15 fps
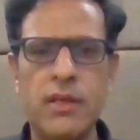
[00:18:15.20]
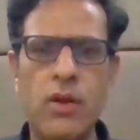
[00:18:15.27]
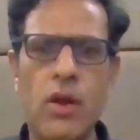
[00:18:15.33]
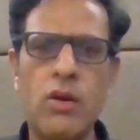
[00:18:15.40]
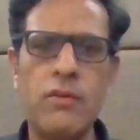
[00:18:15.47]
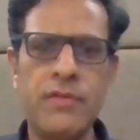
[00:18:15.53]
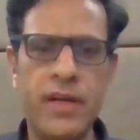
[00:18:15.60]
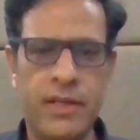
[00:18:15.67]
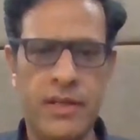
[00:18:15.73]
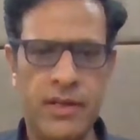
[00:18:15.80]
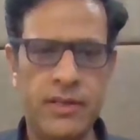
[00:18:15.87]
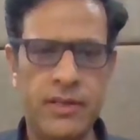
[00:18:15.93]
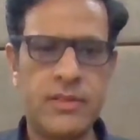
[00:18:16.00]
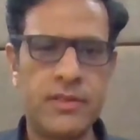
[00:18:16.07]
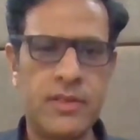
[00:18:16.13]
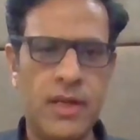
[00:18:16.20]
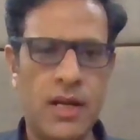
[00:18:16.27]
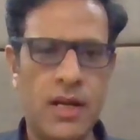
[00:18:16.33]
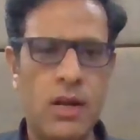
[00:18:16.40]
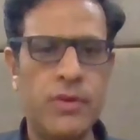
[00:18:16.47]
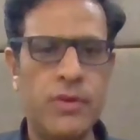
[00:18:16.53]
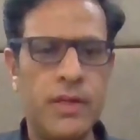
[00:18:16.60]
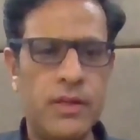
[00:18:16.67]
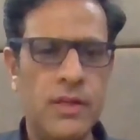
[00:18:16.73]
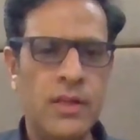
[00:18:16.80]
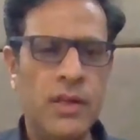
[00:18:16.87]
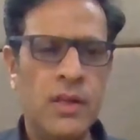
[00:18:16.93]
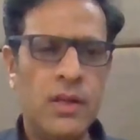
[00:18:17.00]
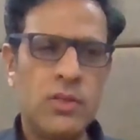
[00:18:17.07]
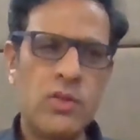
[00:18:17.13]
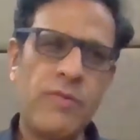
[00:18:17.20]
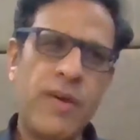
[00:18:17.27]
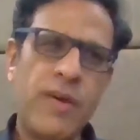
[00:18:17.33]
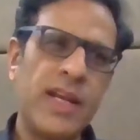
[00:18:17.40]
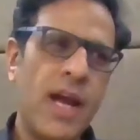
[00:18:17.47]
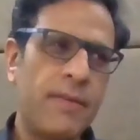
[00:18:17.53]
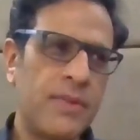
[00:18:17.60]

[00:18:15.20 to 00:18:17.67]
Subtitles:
lot of deterrence around it. So finally,